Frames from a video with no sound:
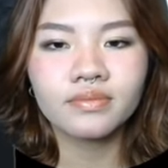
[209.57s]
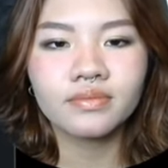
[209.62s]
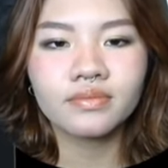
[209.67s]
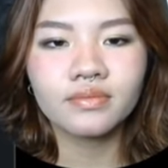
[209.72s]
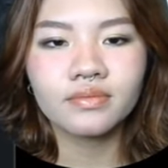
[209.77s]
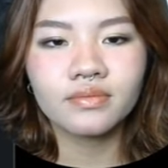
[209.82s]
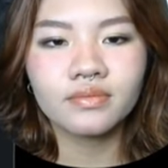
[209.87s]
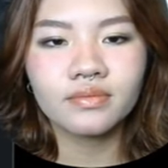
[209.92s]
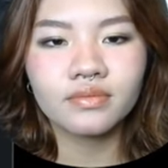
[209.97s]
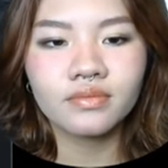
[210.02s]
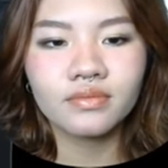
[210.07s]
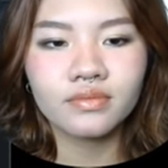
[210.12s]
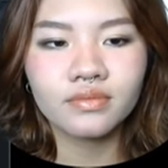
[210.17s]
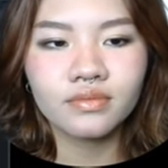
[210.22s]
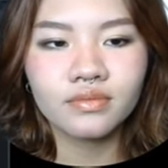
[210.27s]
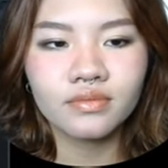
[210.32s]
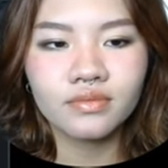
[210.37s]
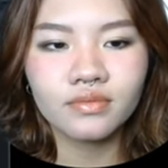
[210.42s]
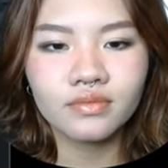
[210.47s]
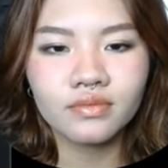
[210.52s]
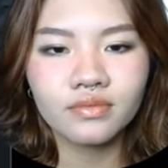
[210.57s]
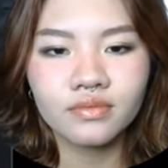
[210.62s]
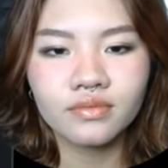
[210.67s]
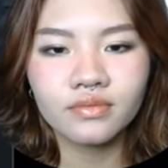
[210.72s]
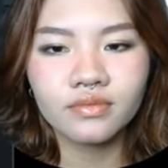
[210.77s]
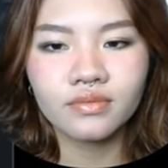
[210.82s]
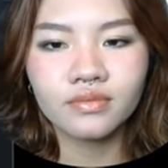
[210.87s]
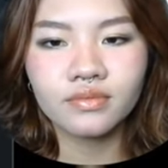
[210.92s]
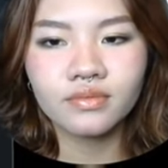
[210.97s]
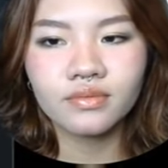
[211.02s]

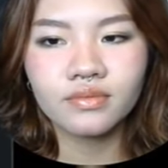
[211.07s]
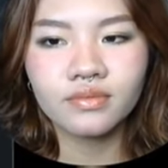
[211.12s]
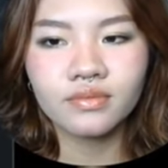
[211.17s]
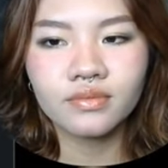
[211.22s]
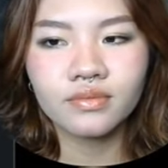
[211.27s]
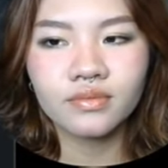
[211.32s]
Nobody speaks.